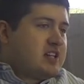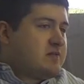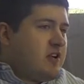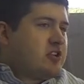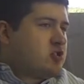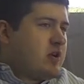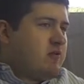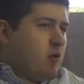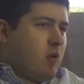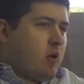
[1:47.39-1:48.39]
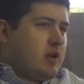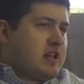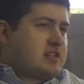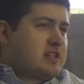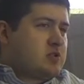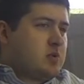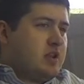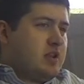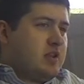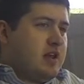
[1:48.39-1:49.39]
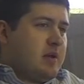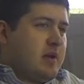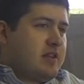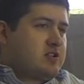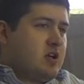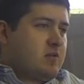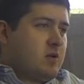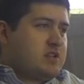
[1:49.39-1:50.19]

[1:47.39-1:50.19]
It's very straightforward. That's really the thing about the software.